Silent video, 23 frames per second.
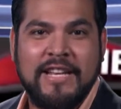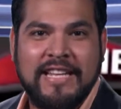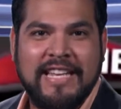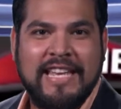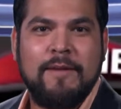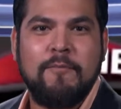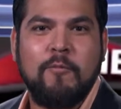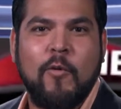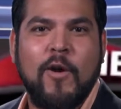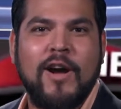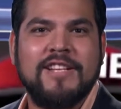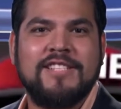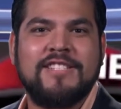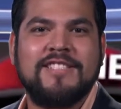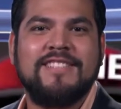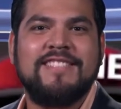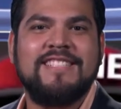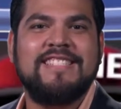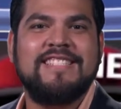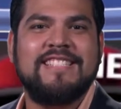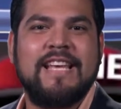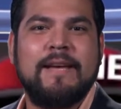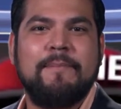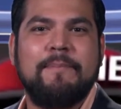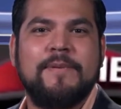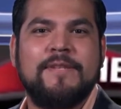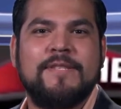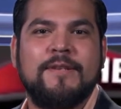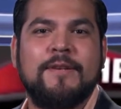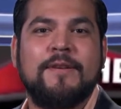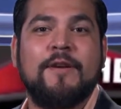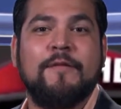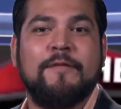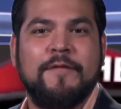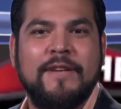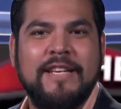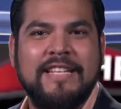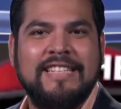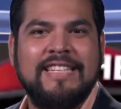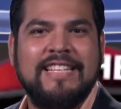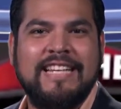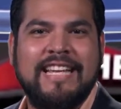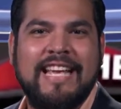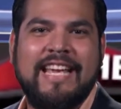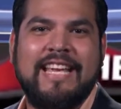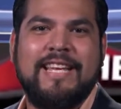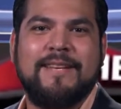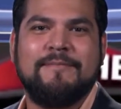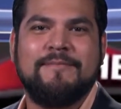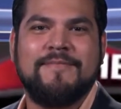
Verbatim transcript: keep watching this episode of In The Game.